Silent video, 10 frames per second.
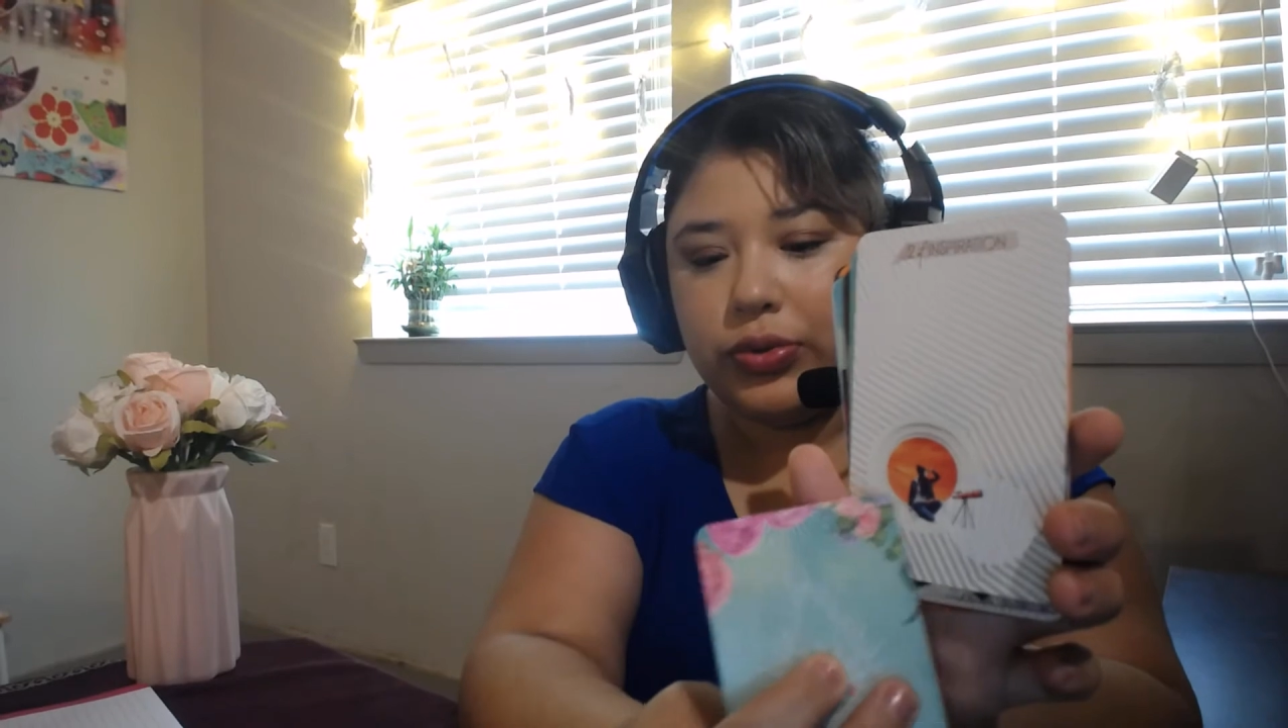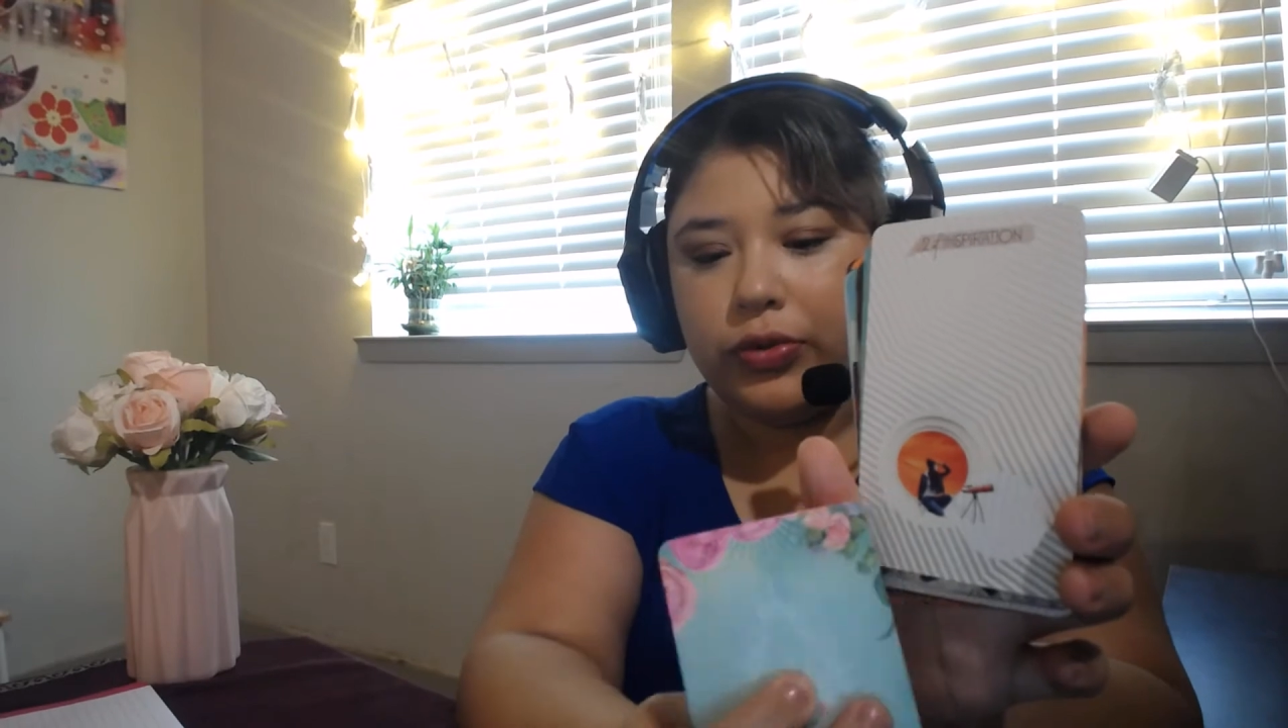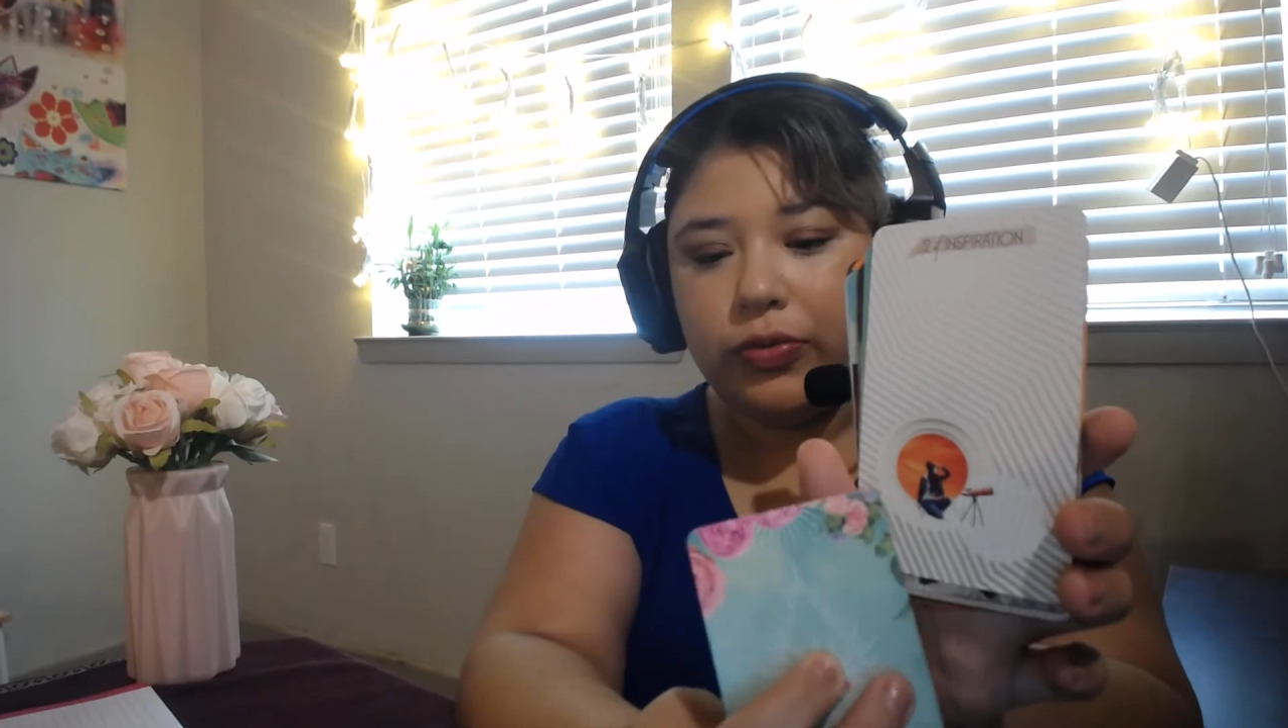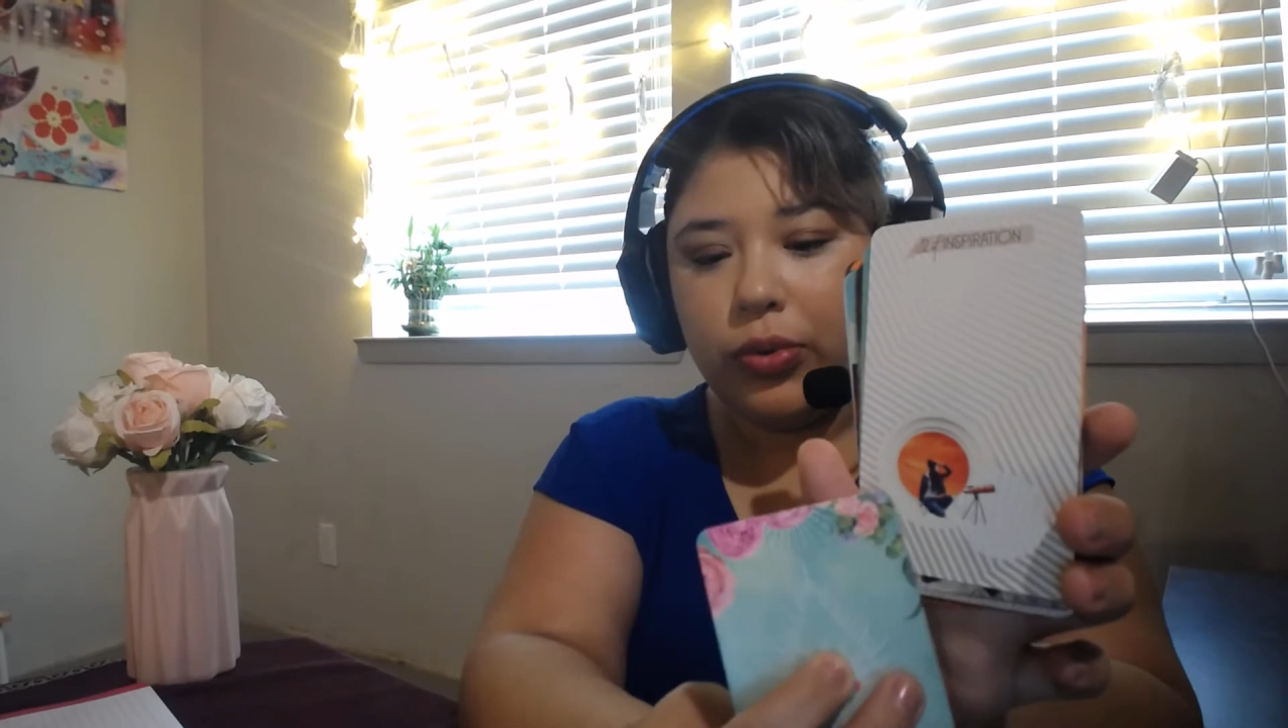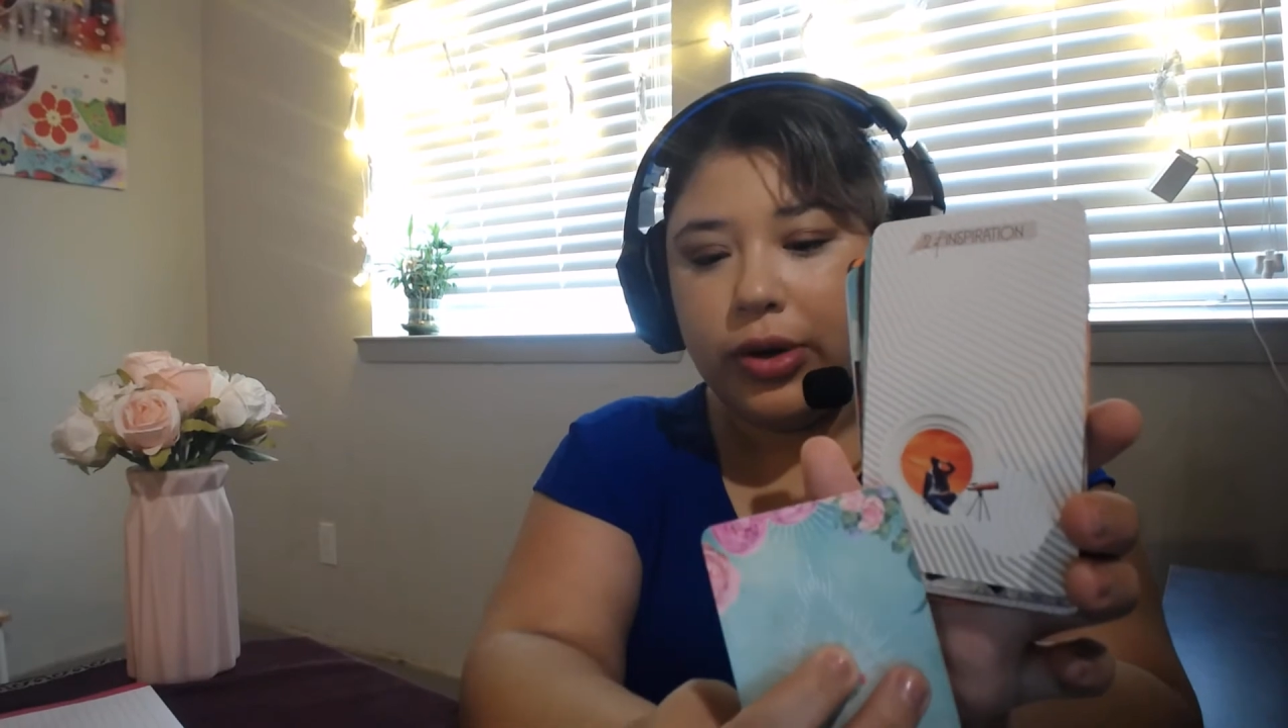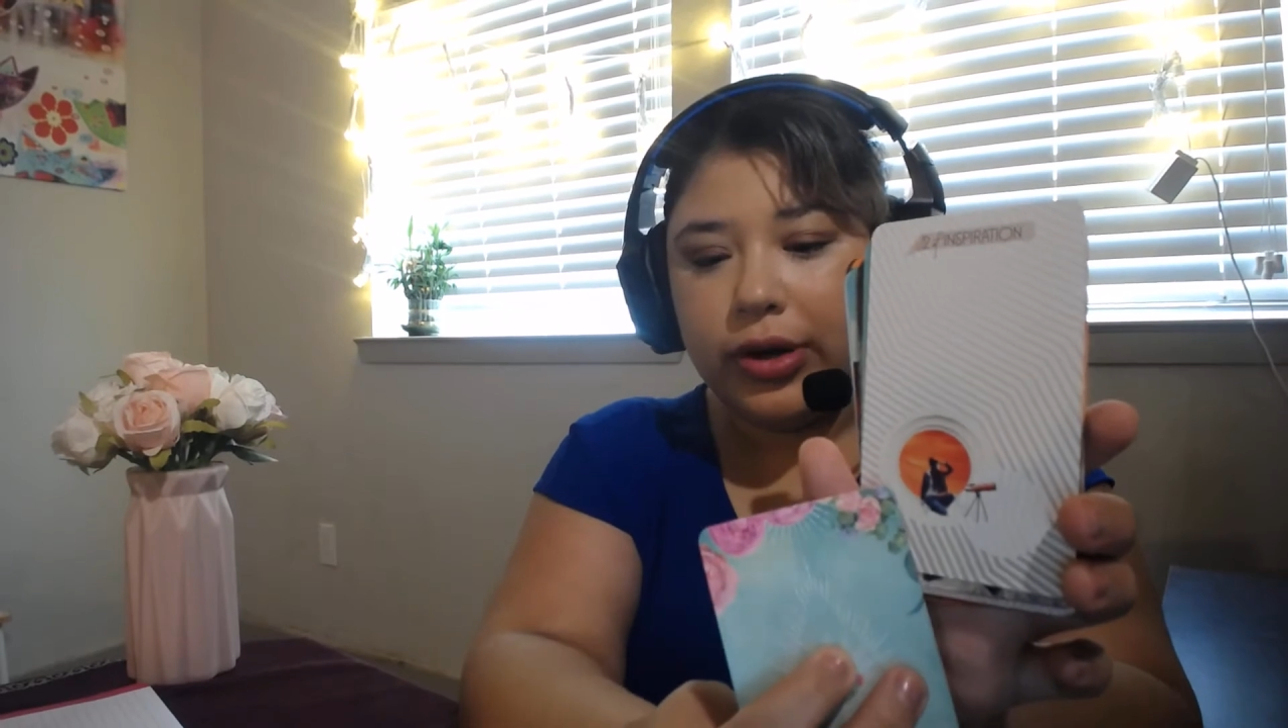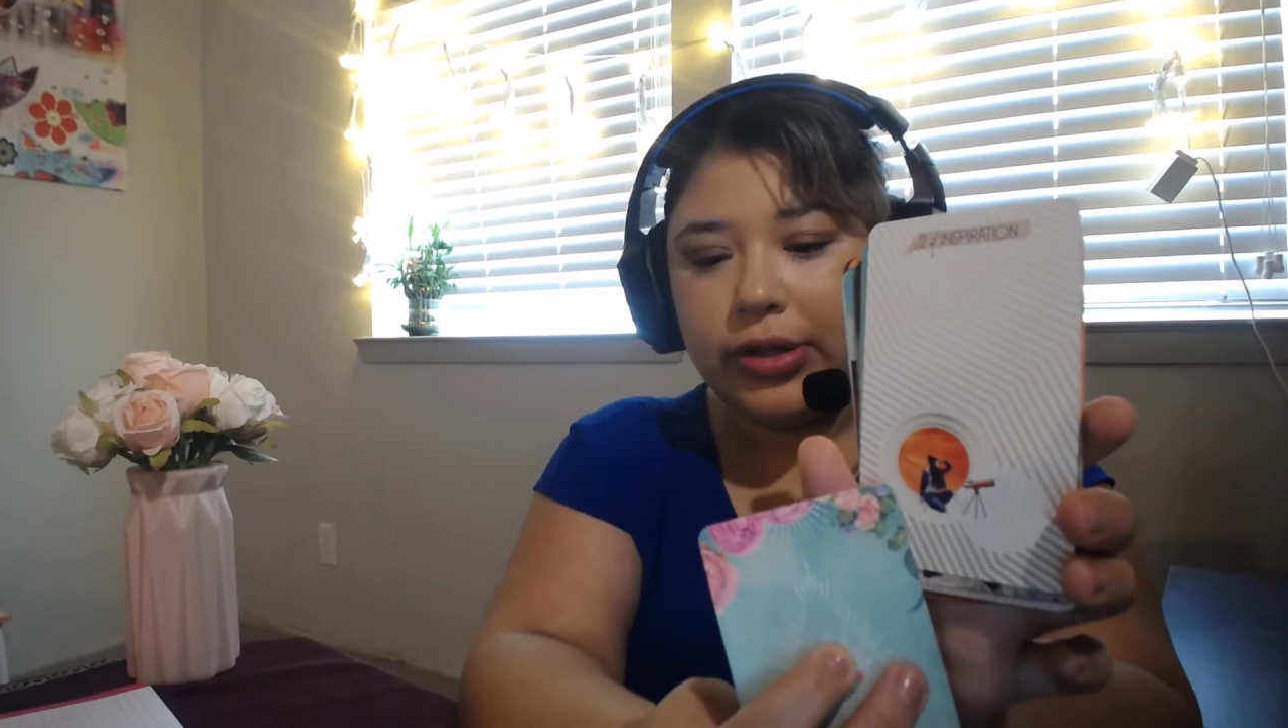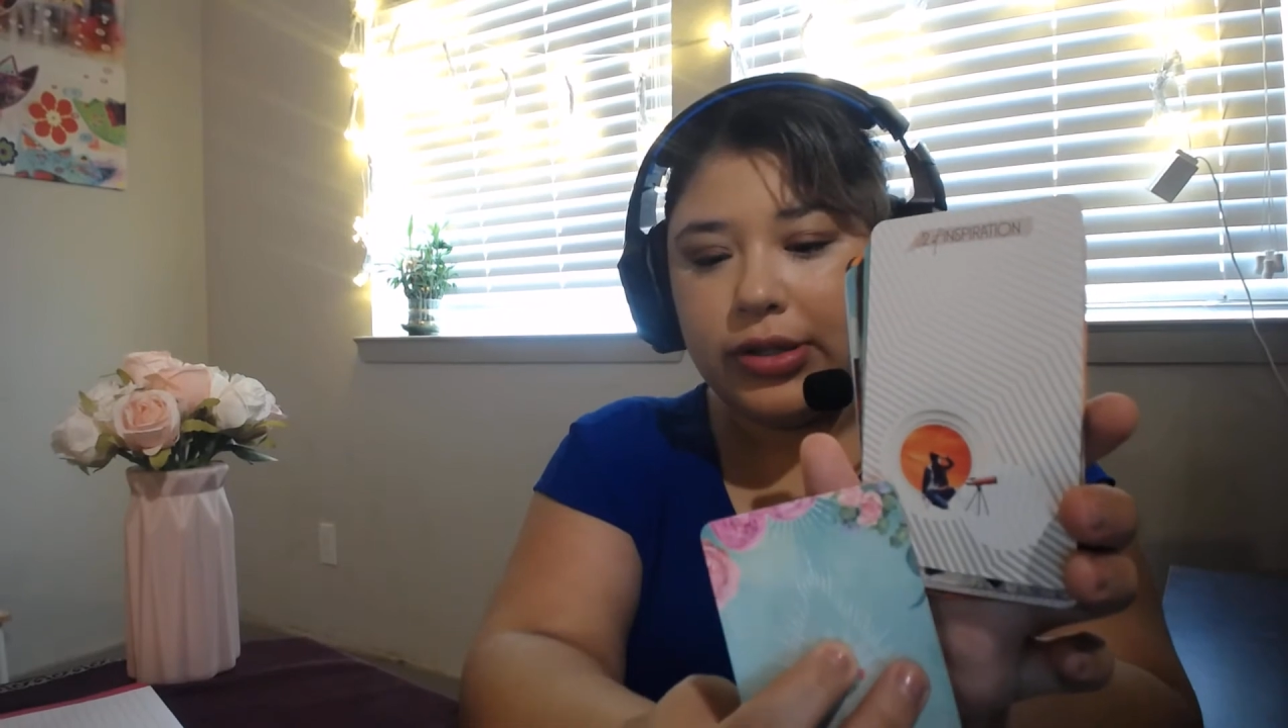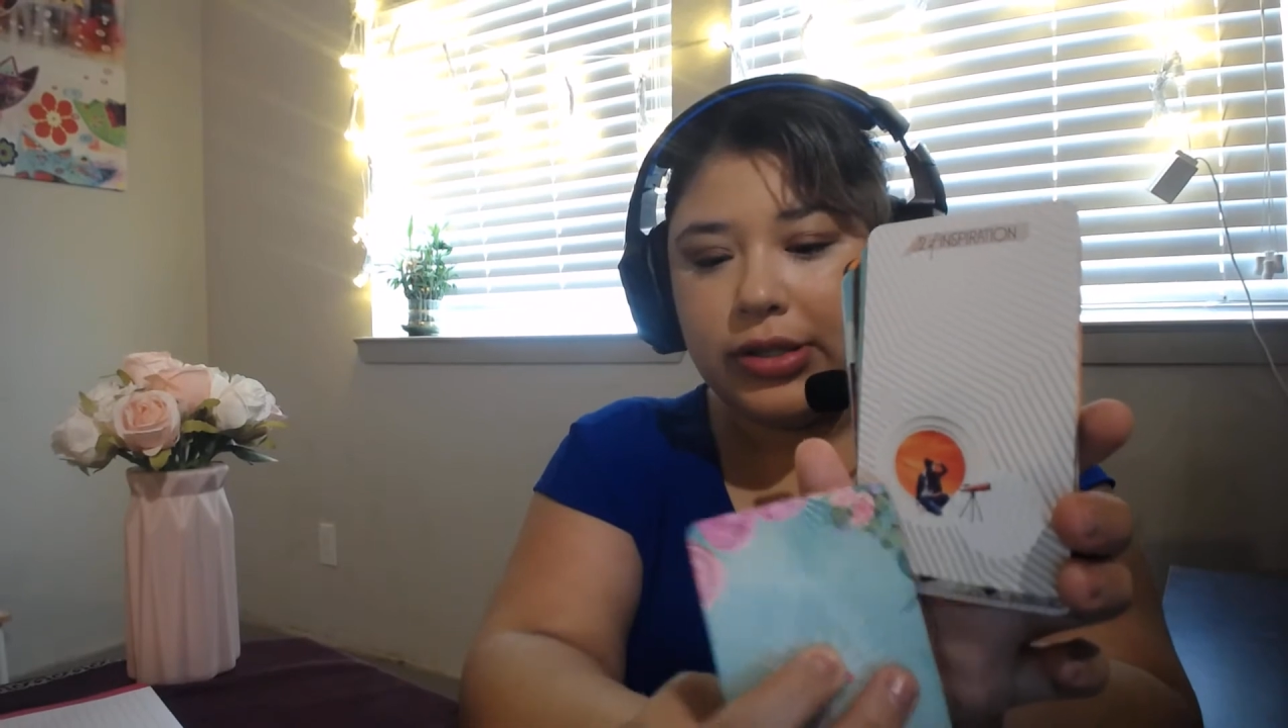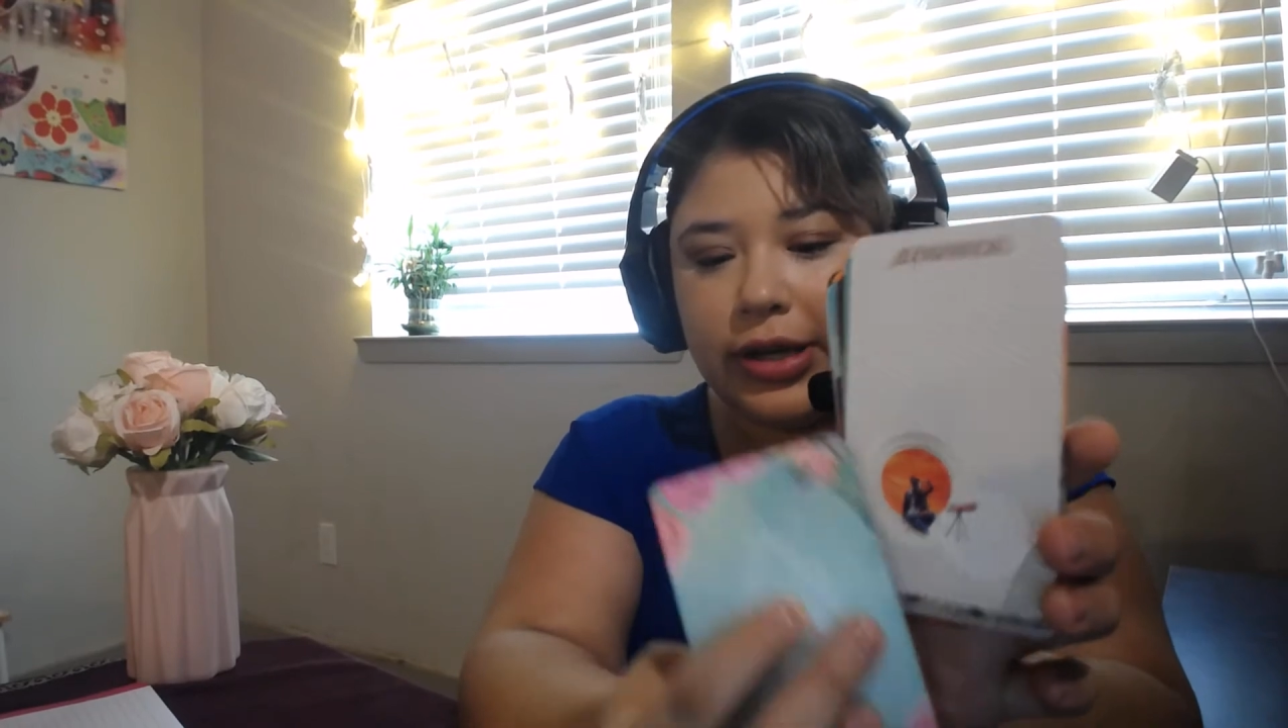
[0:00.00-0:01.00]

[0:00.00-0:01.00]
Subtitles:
of wands.